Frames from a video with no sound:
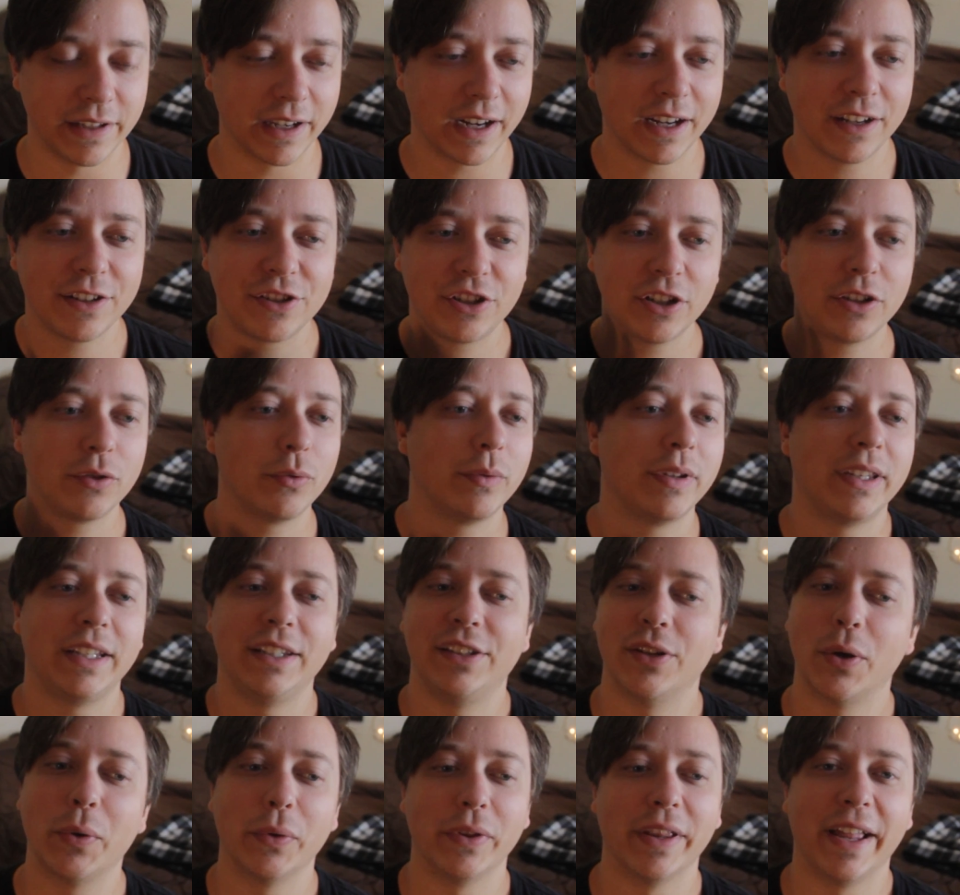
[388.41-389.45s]
Like, I genuinely
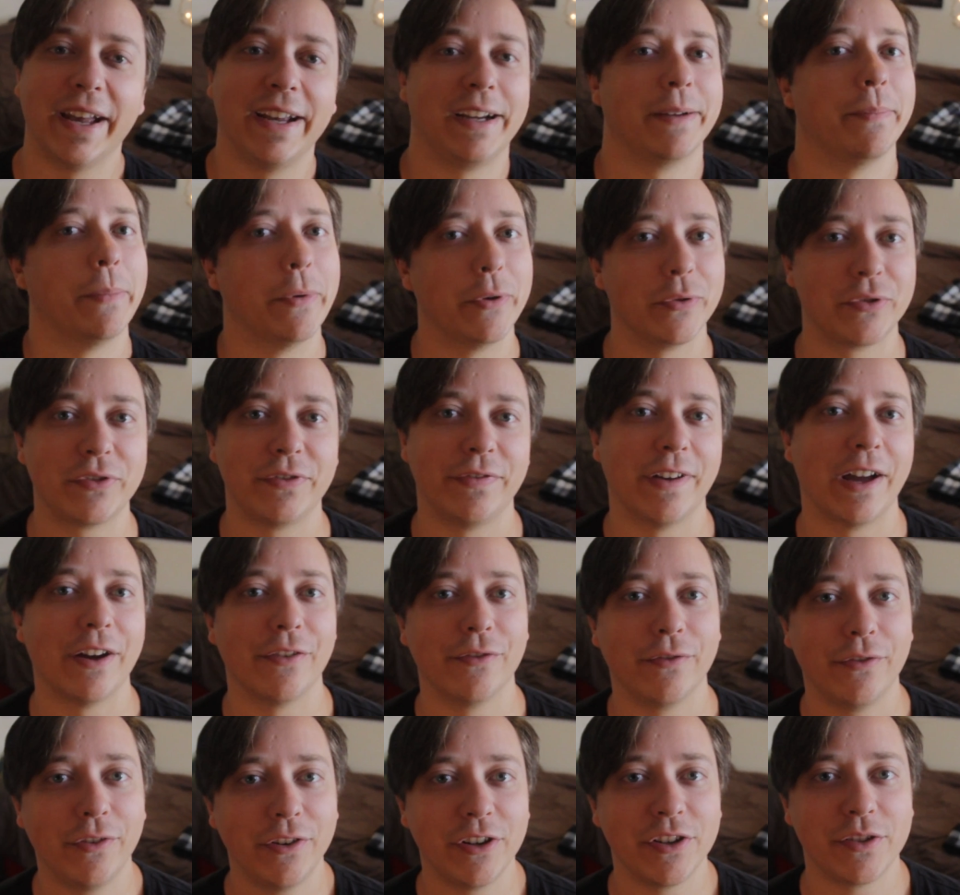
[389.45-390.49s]
don't like most
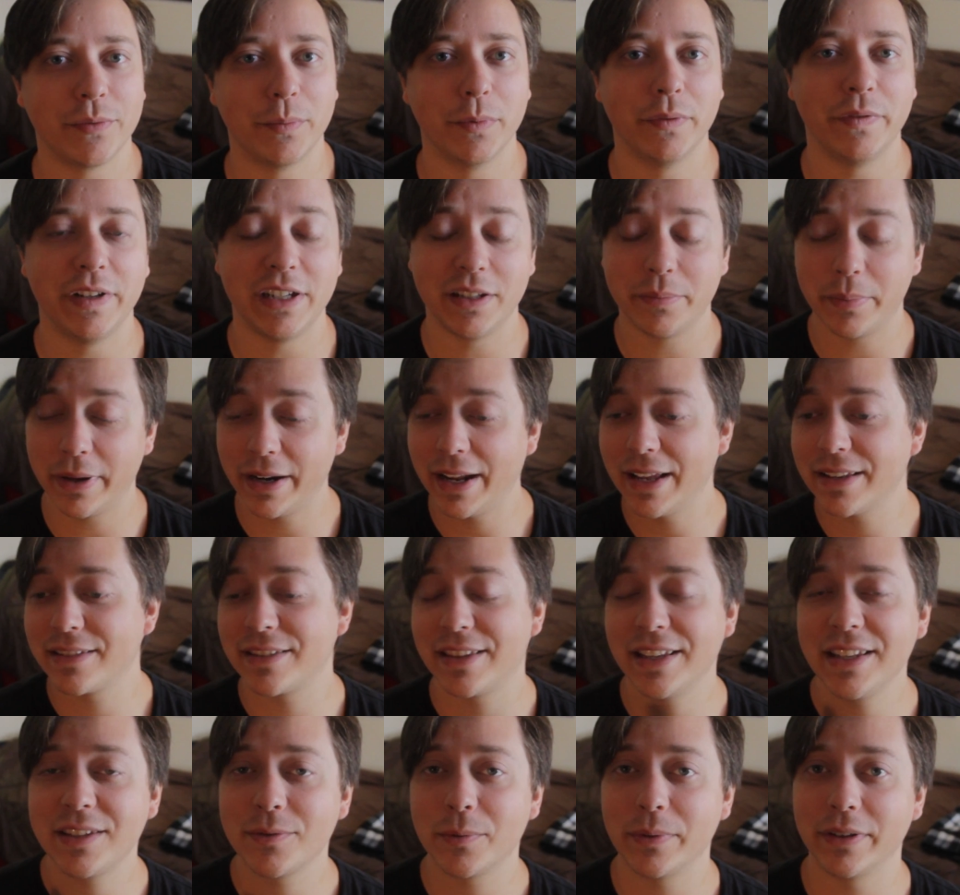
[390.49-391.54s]
found footage movies, but as
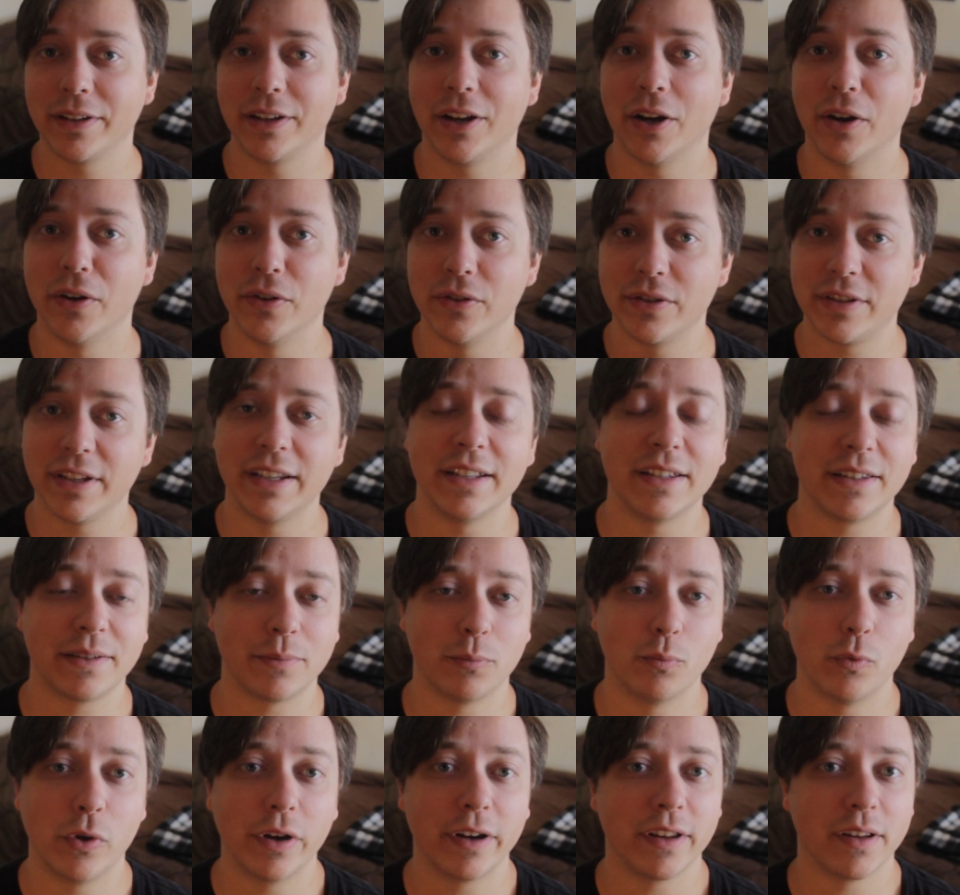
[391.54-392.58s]
this one goes, it's
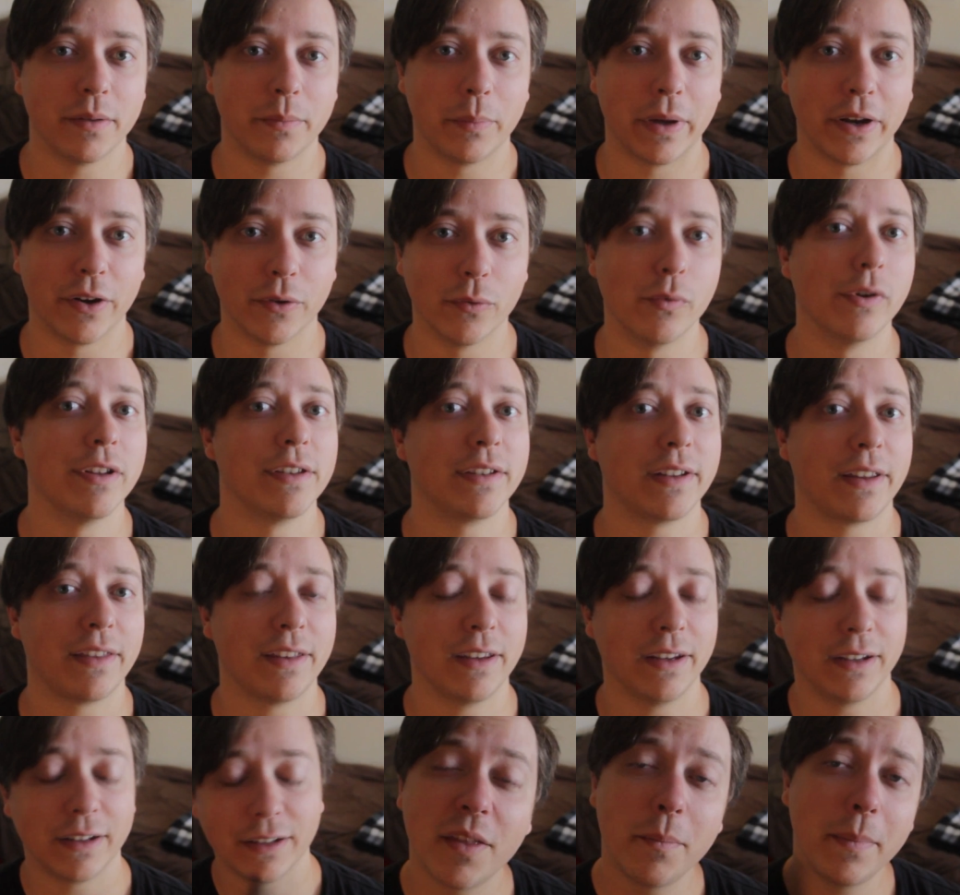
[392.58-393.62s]
one of the better ones, I
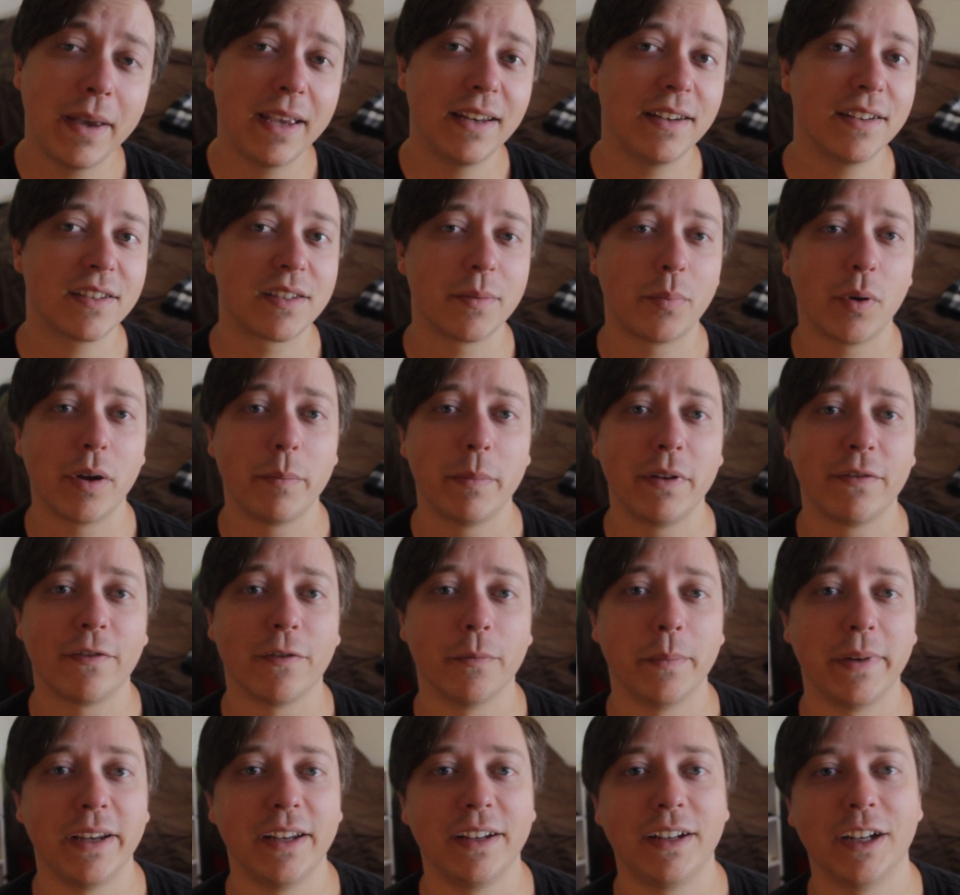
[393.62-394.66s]
think. The main disappointment
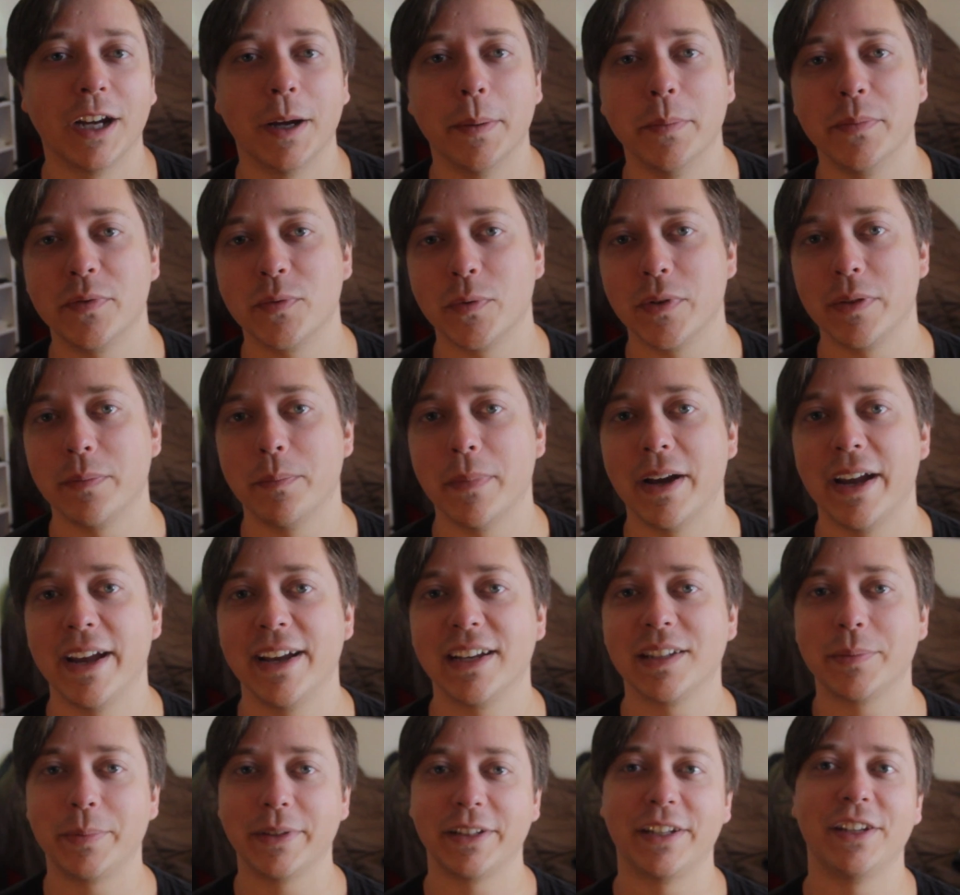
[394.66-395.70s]
for me comes with my
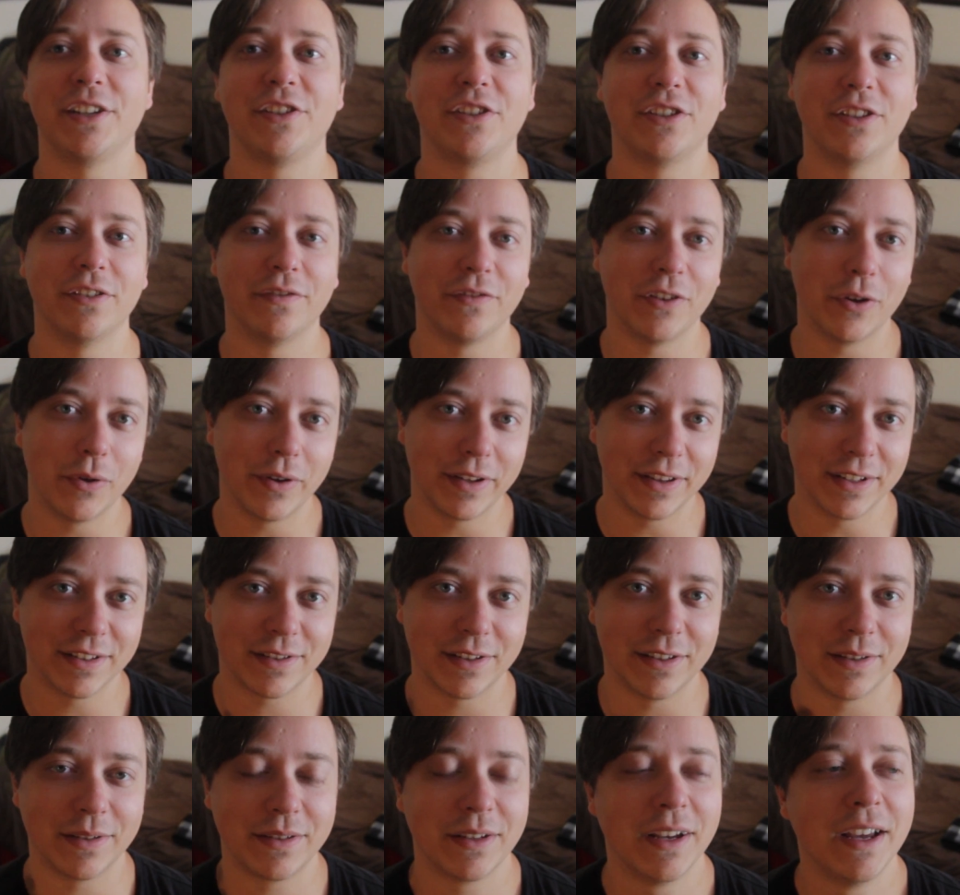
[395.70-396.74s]
expectation of knowing
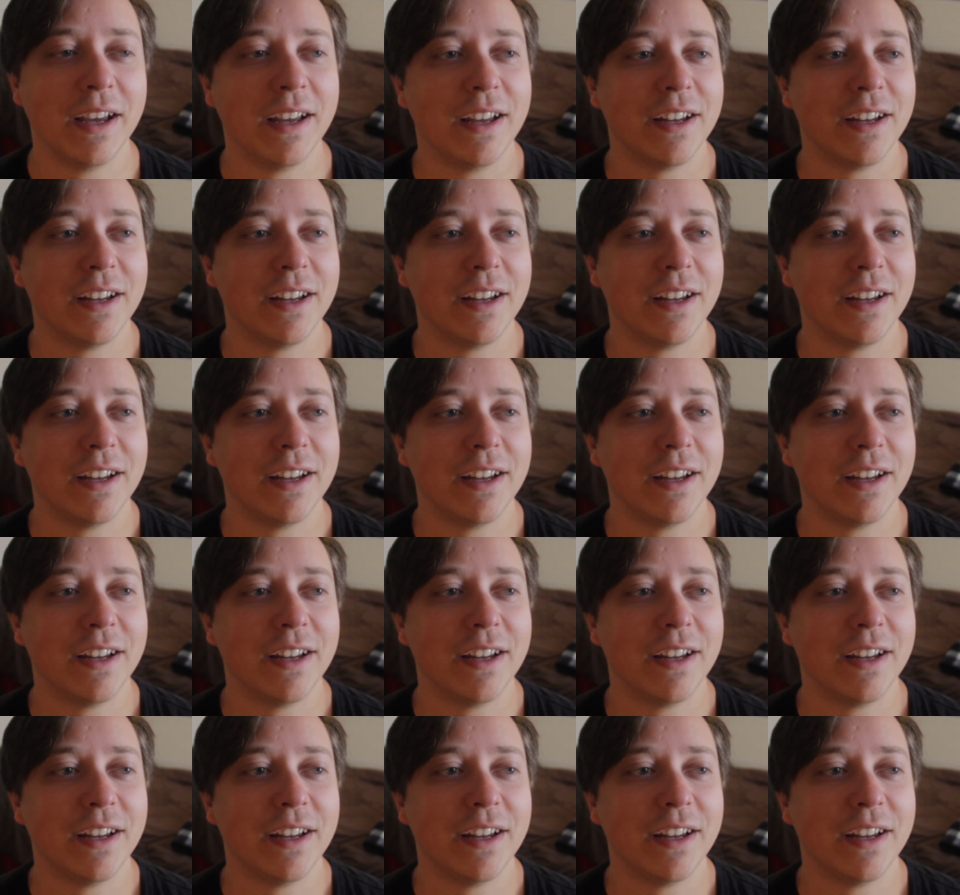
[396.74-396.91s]
this is